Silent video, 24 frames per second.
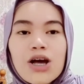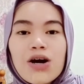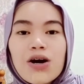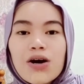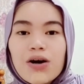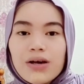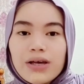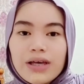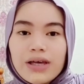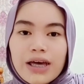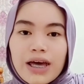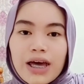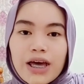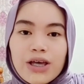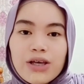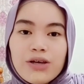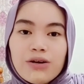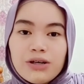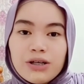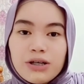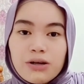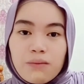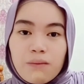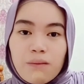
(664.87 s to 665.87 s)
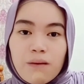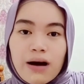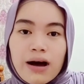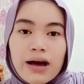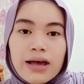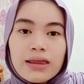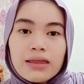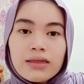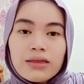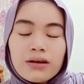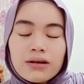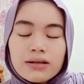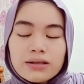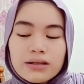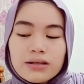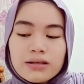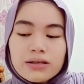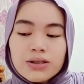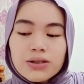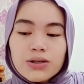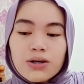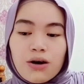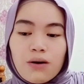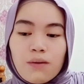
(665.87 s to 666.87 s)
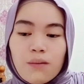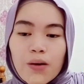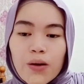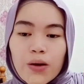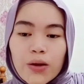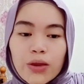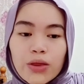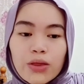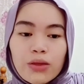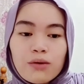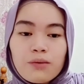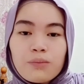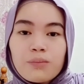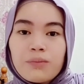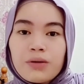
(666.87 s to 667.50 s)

okay, you're the one that is going to